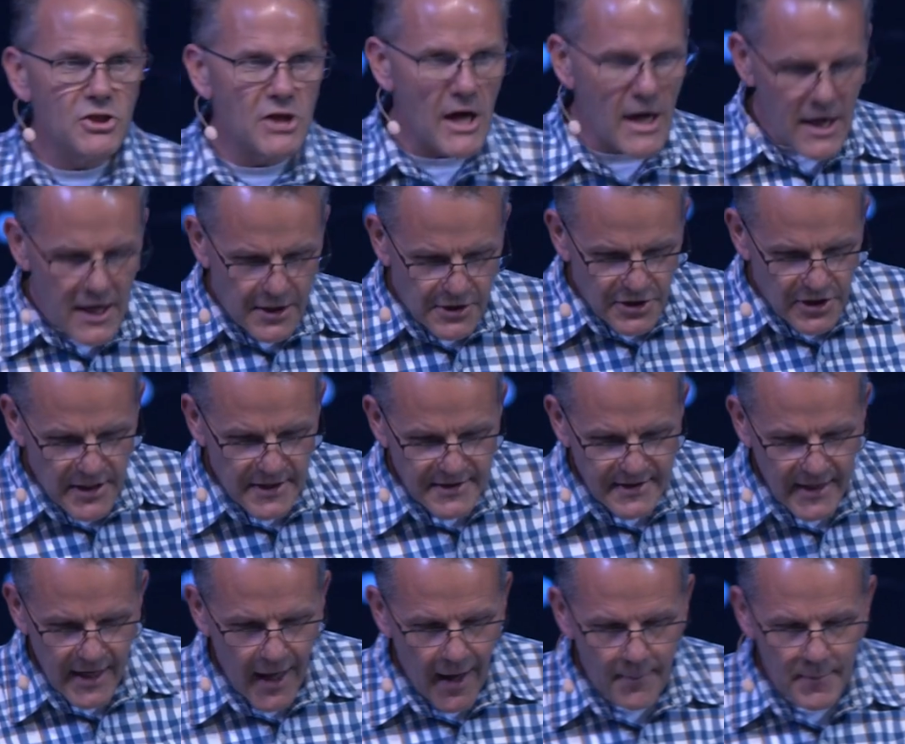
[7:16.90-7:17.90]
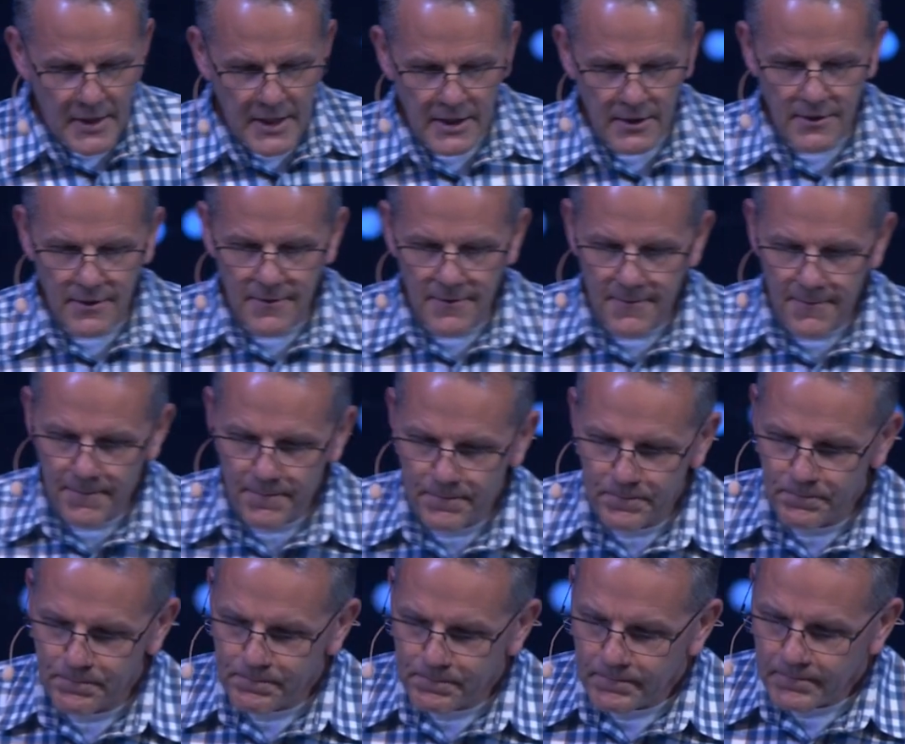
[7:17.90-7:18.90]
change is coming.
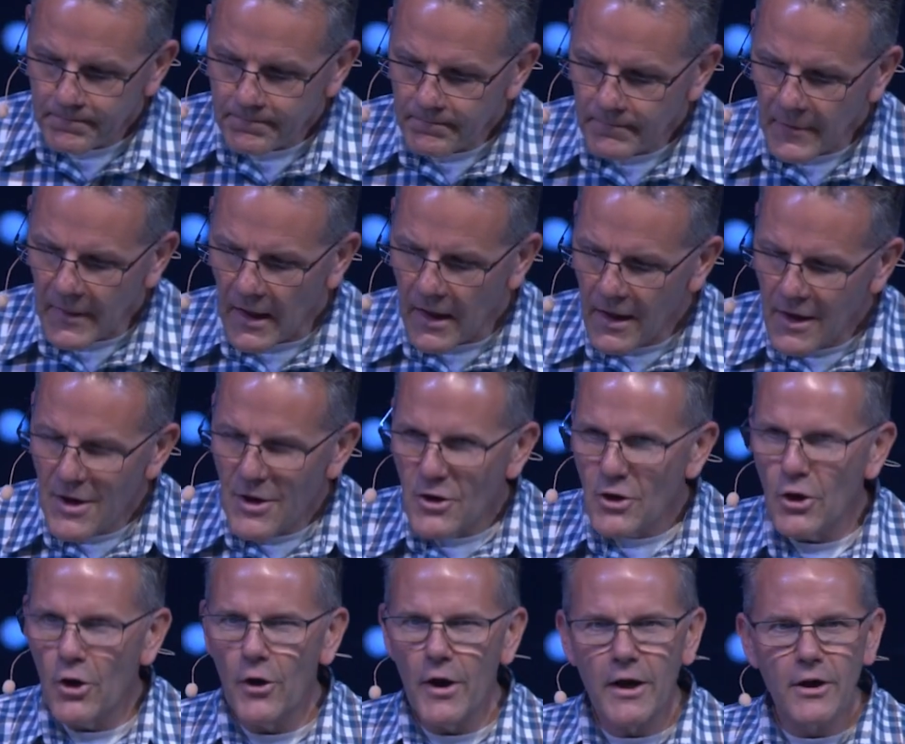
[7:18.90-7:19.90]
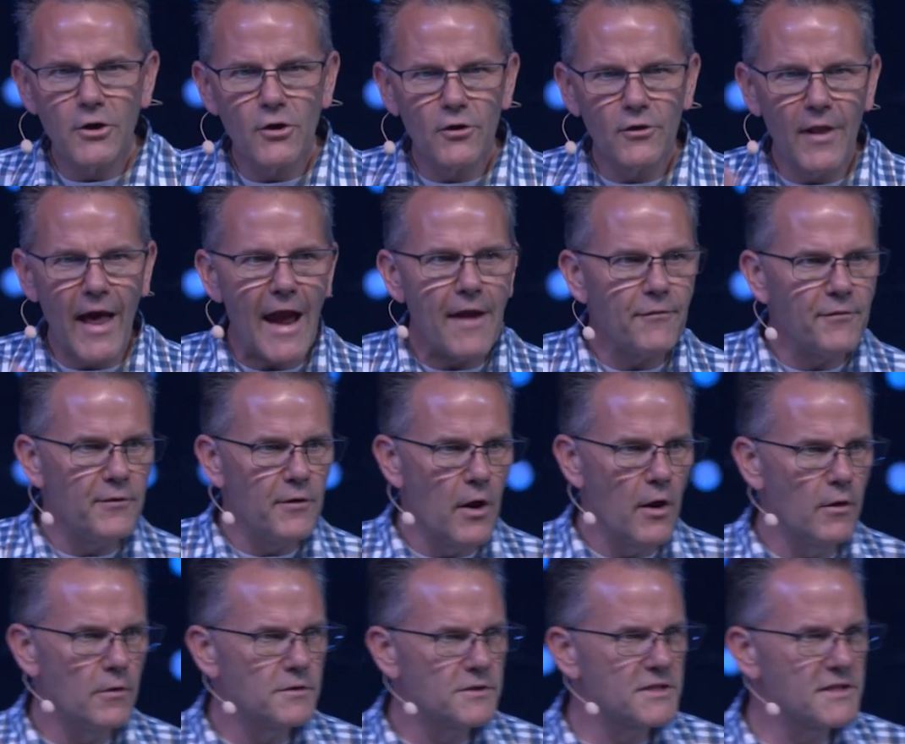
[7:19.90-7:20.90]
You know, in your life
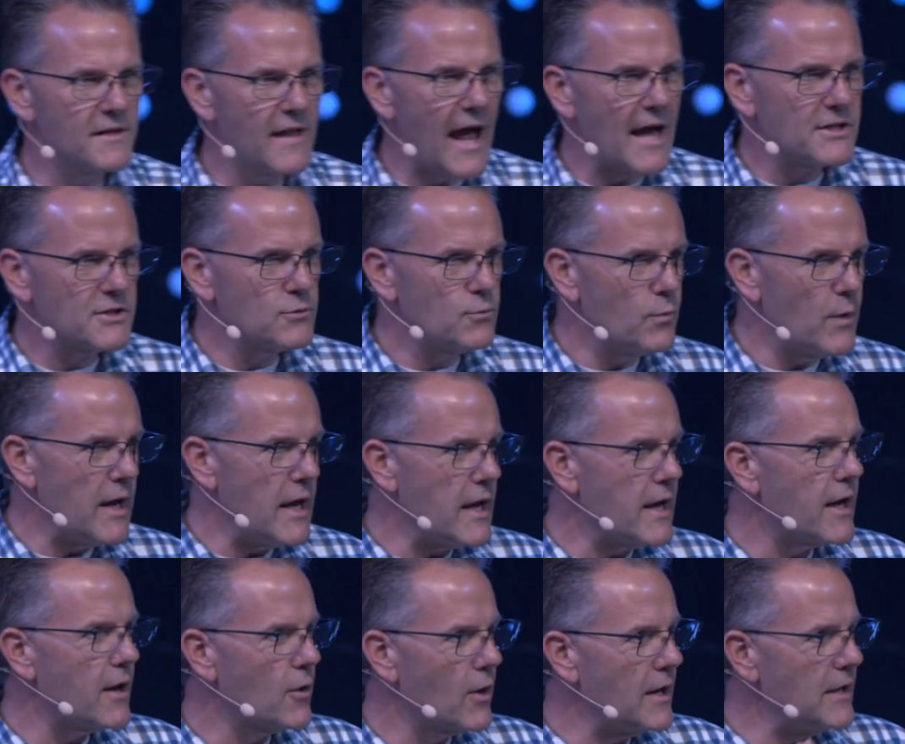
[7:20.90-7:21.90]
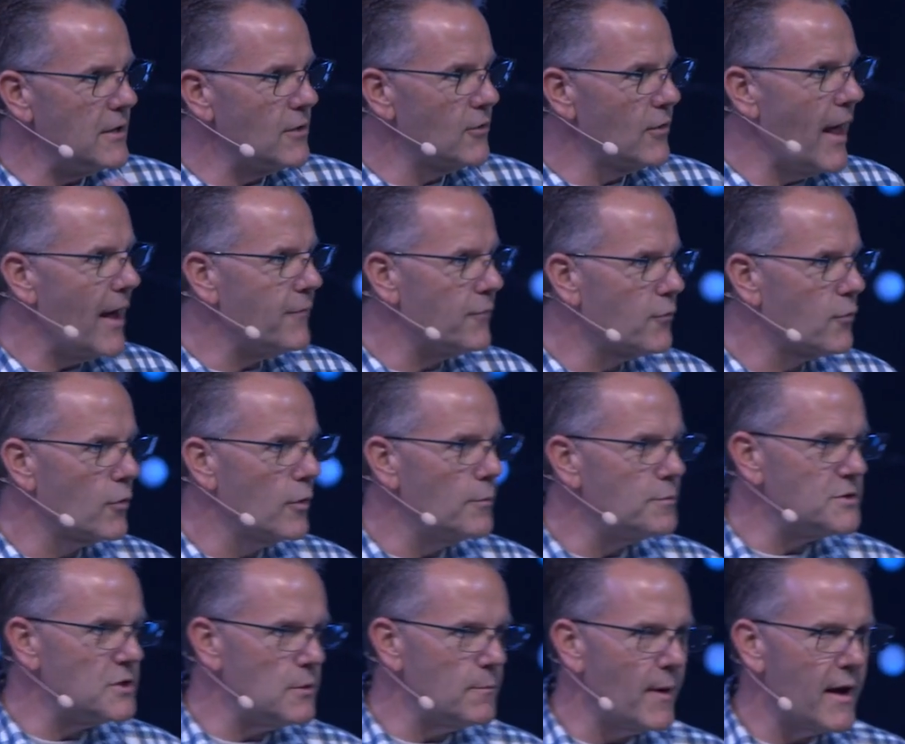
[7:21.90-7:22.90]
notes last week or in your life
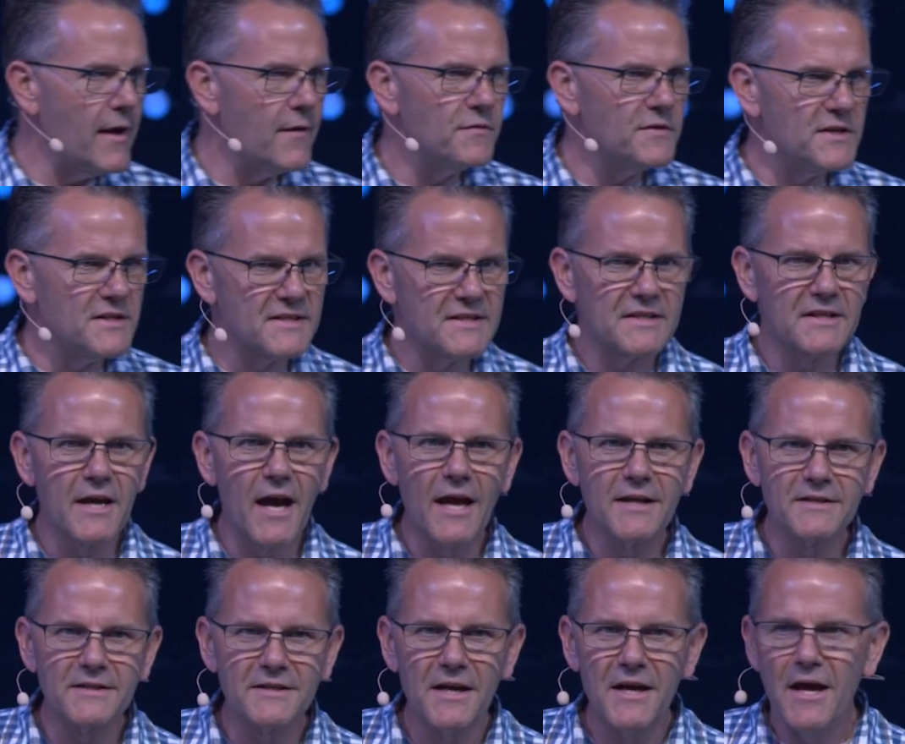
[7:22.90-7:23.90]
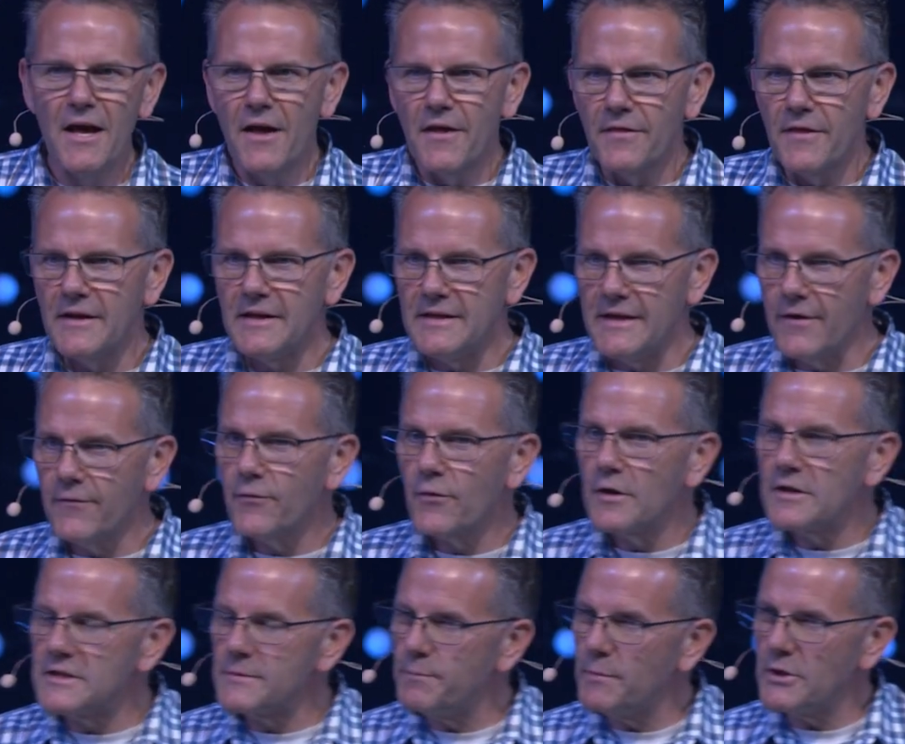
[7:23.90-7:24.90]
groups, you may have discussed the
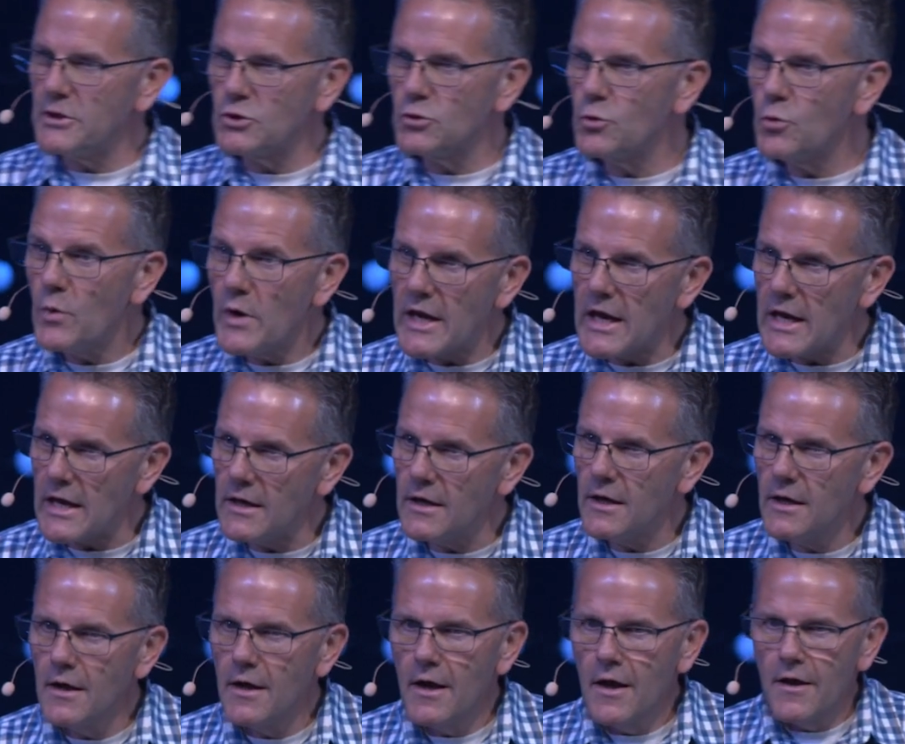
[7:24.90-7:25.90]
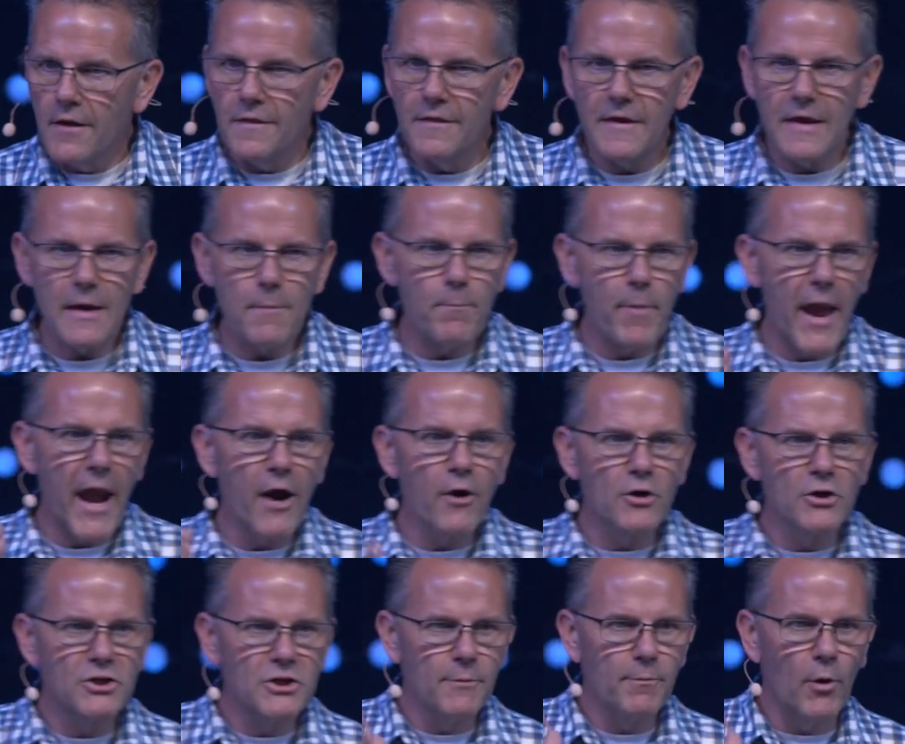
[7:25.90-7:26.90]
difference between the
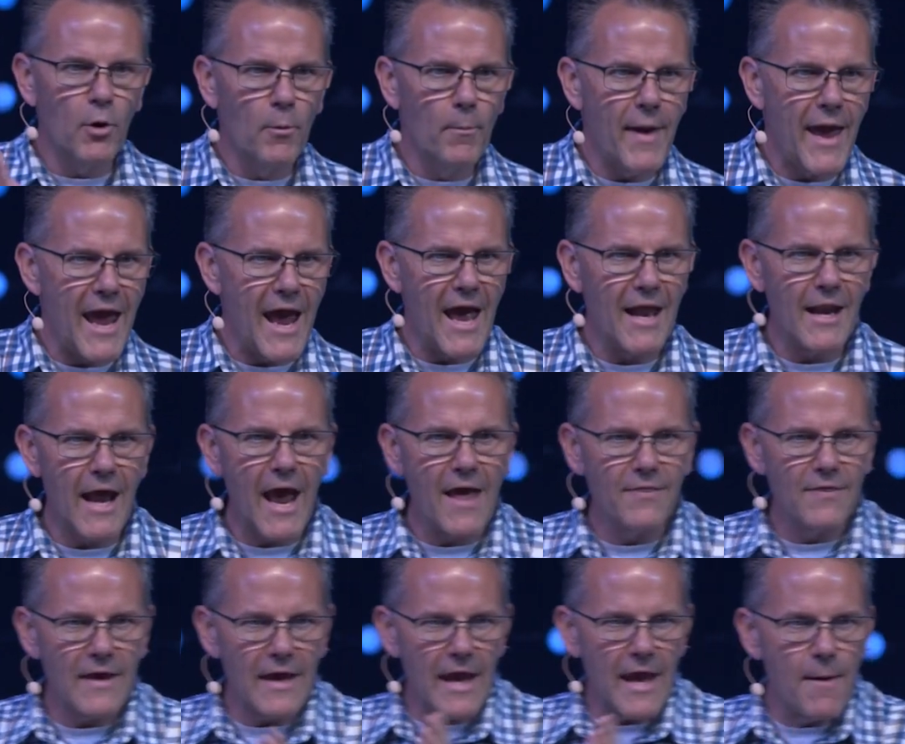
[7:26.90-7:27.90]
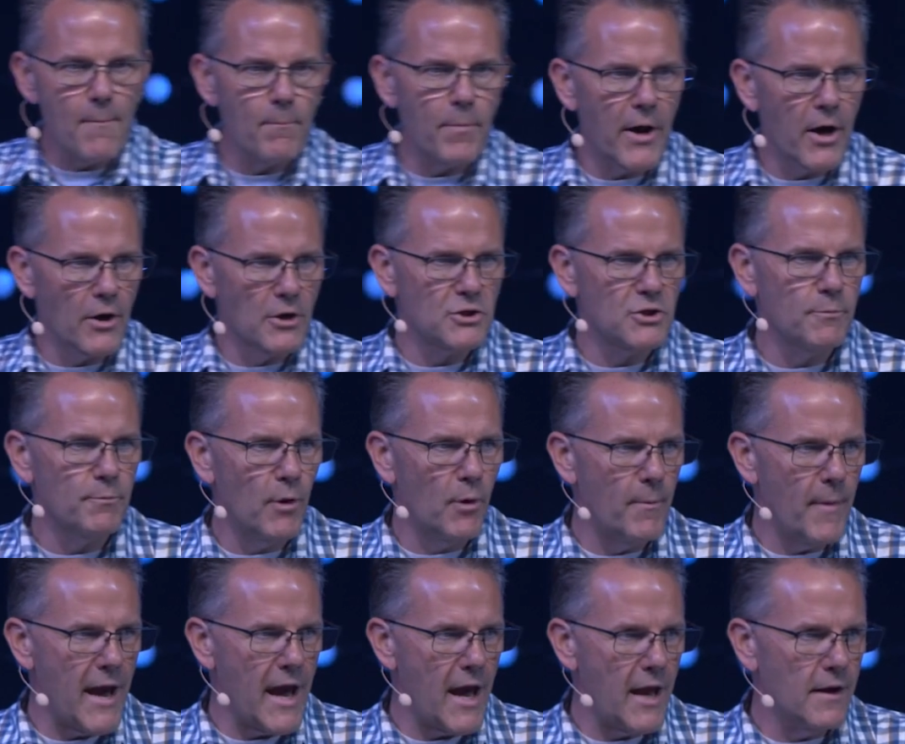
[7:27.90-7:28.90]
perishable man and the
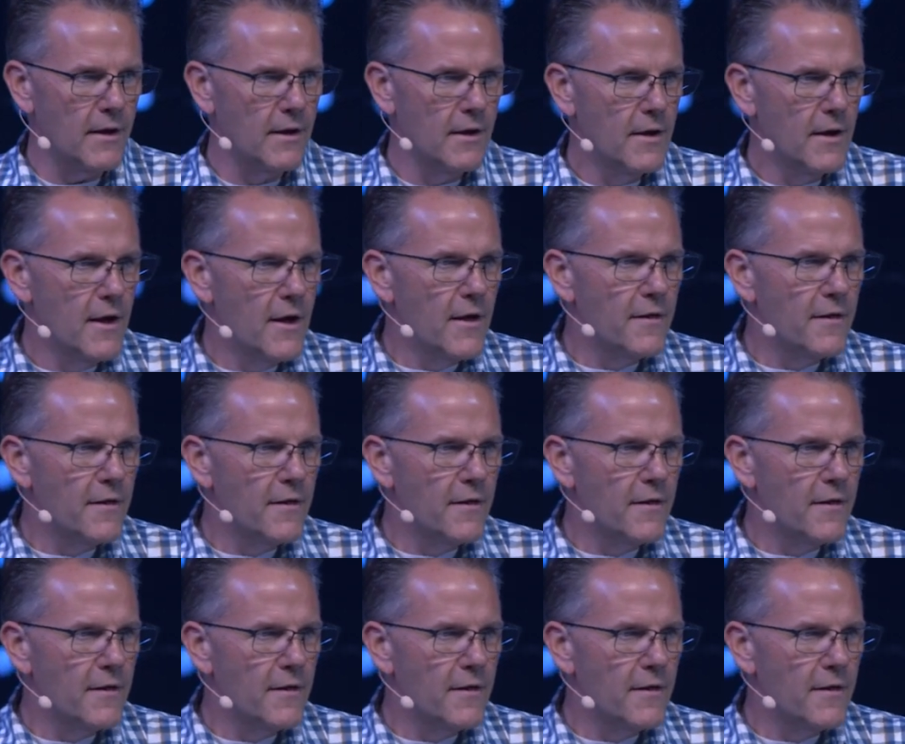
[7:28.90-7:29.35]
imperishable man.